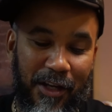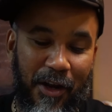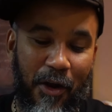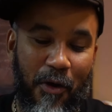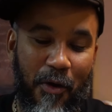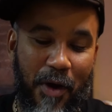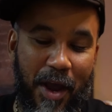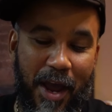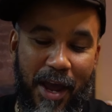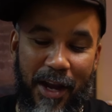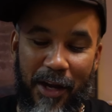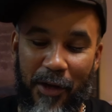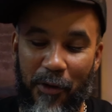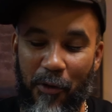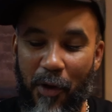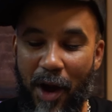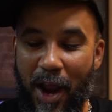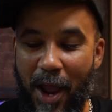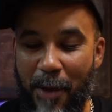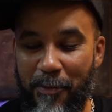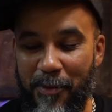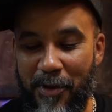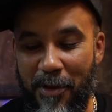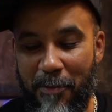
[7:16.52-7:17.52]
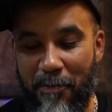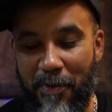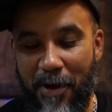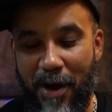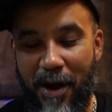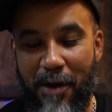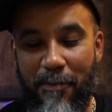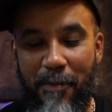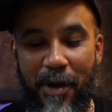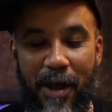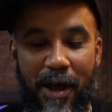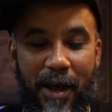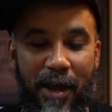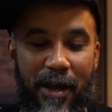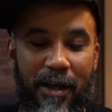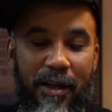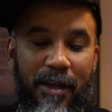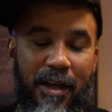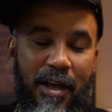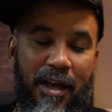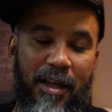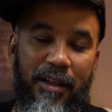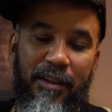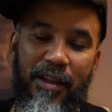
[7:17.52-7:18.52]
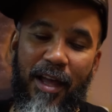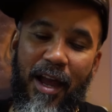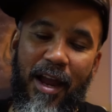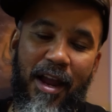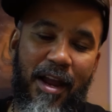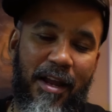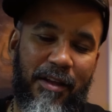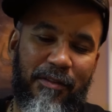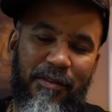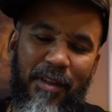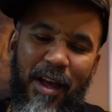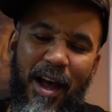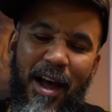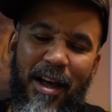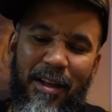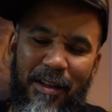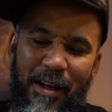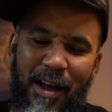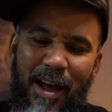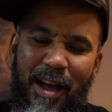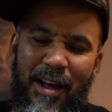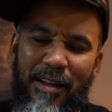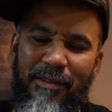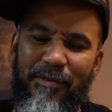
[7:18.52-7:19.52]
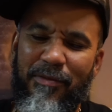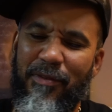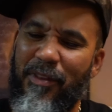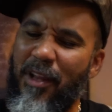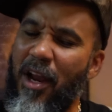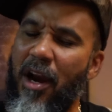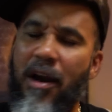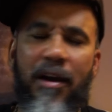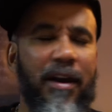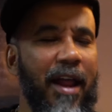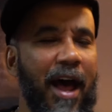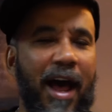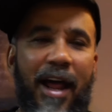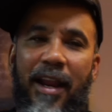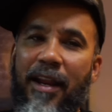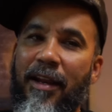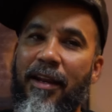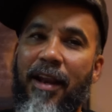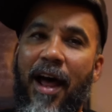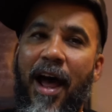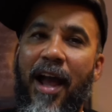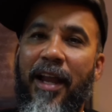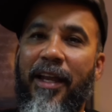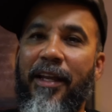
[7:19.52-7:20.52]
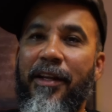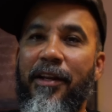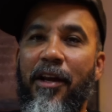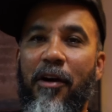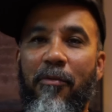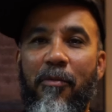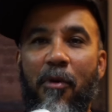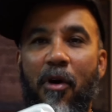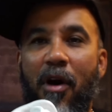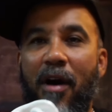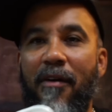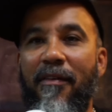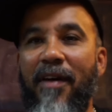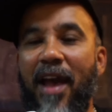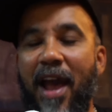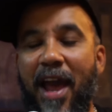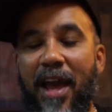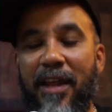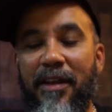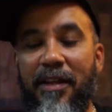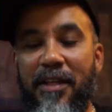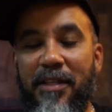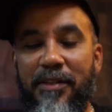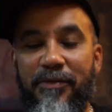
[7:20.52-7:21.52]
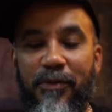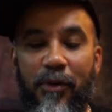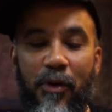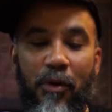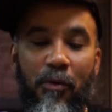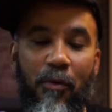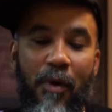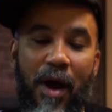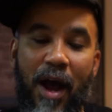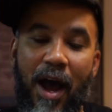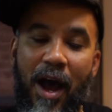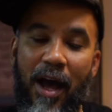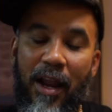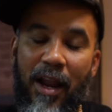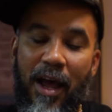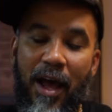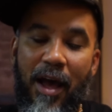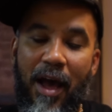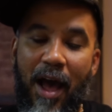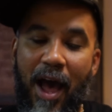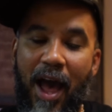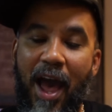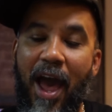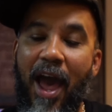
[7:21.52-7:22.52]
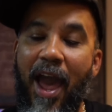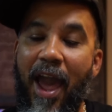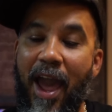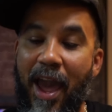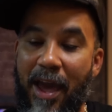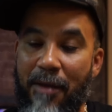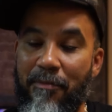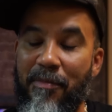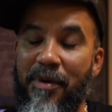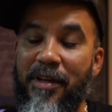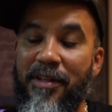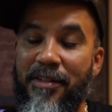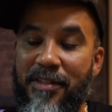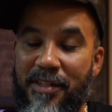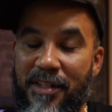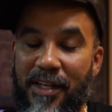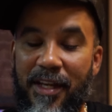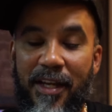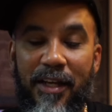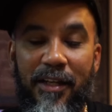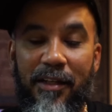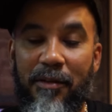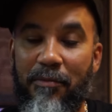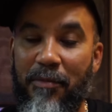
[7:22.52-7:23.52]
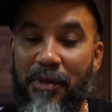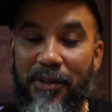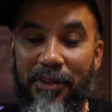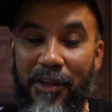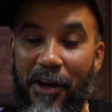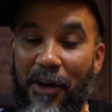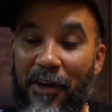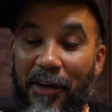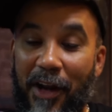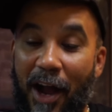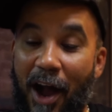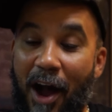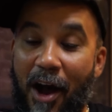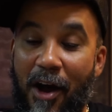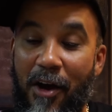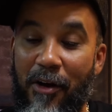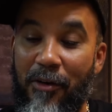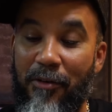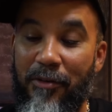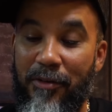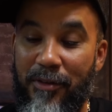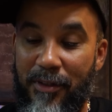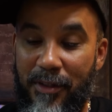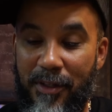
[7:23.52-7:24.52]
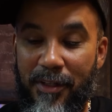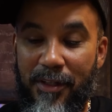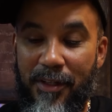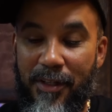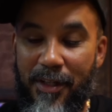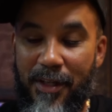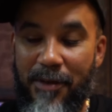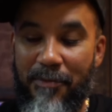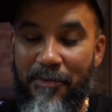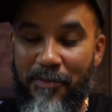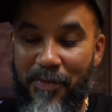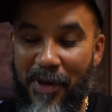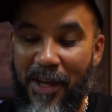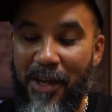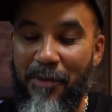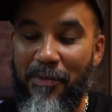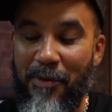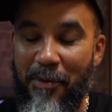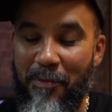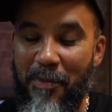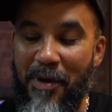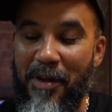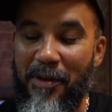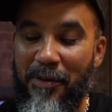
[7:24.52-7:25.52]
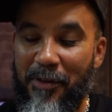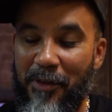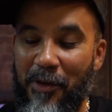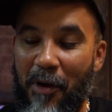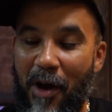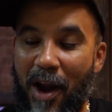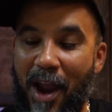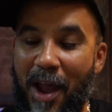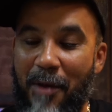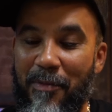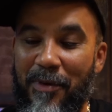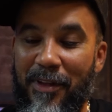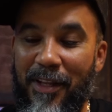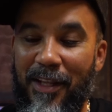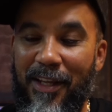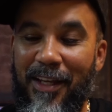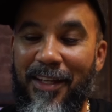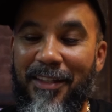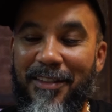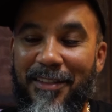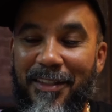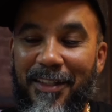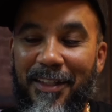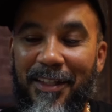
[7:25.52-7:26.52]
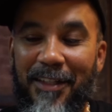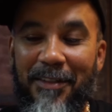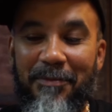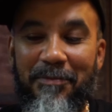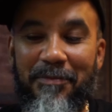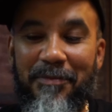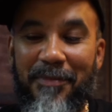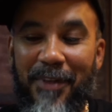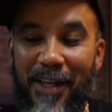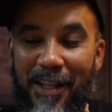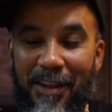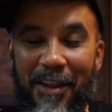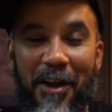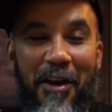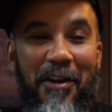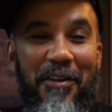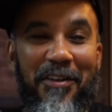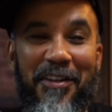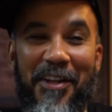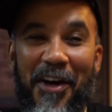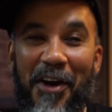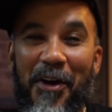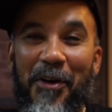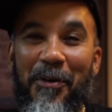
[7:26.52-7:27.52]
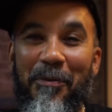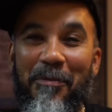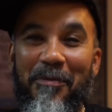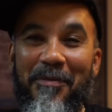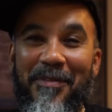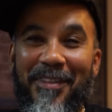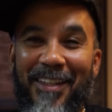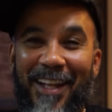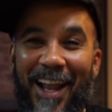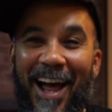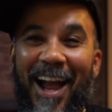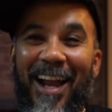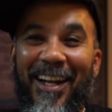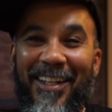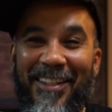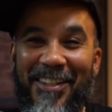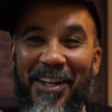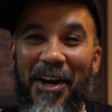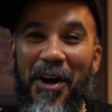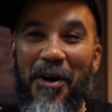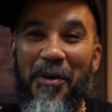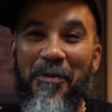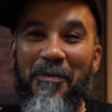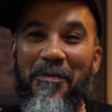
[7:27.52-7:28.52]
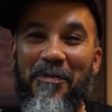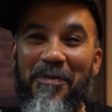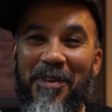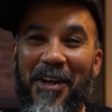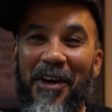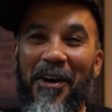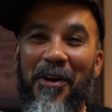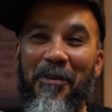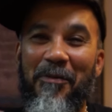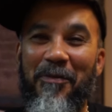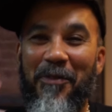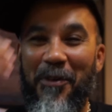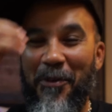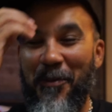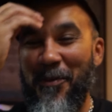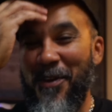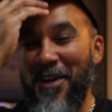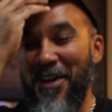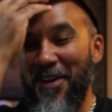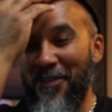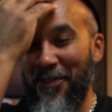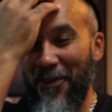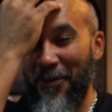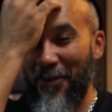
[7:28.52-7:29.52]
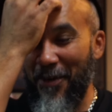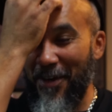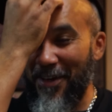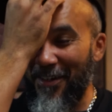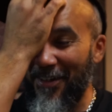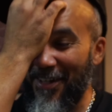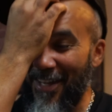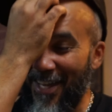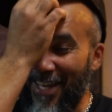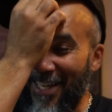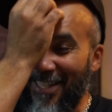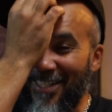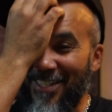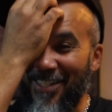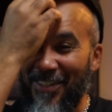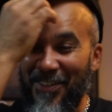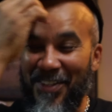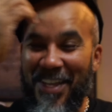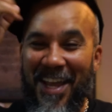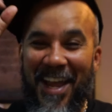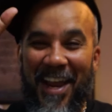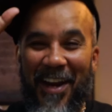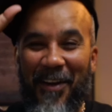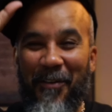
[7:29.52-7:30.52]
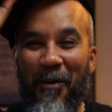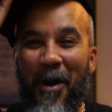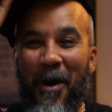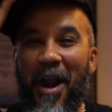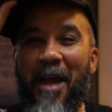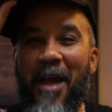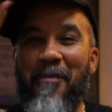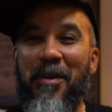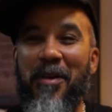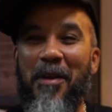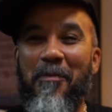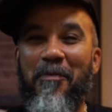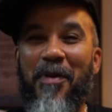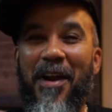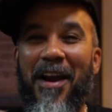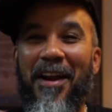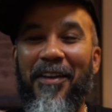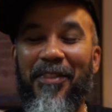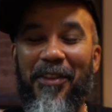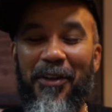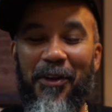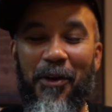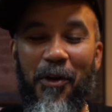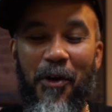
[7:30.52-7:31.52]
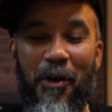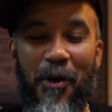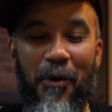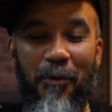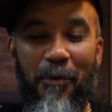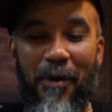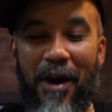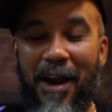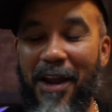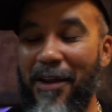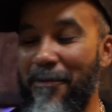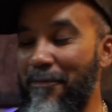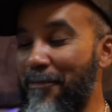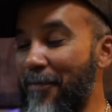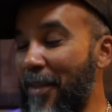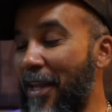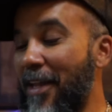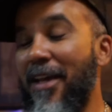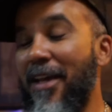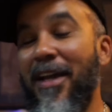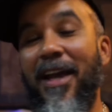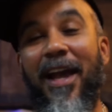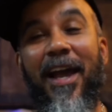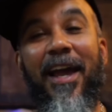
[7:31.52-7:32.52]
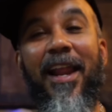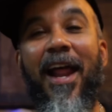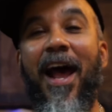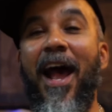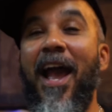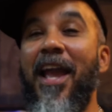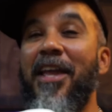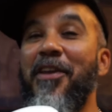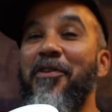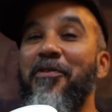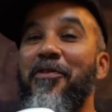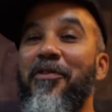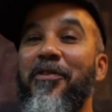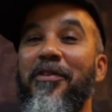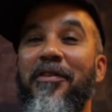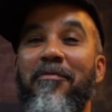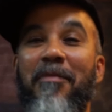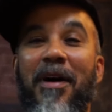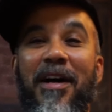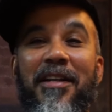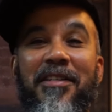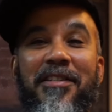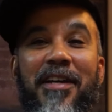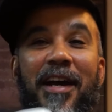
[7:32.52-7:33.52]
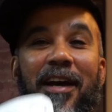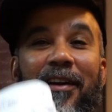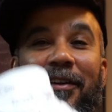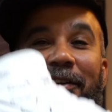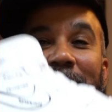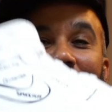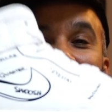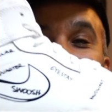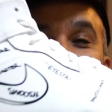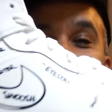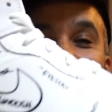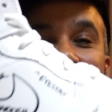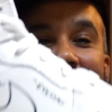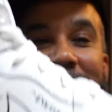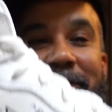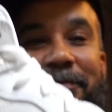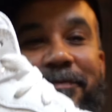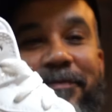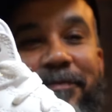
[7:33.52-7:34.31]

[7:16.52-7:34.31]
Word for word: Go ahead and grab your pair, man. They, they're not at Nike no more. I've had these for a while. I, I had been seeing them, but they're gone. People been grabbing these up and they're dope. Like dope, dope. For real, for real. So yeah, grab your pair at the going rate. And hey, you new to my channel, look here.